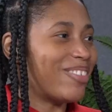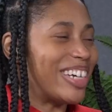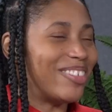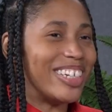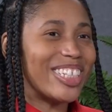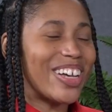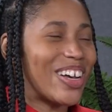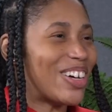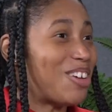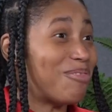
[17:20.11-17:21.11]
we, we
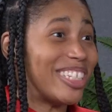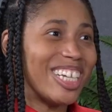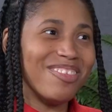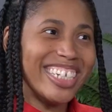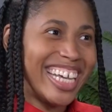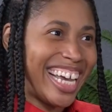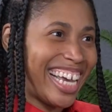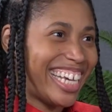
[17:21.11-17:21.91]
talk almost every day.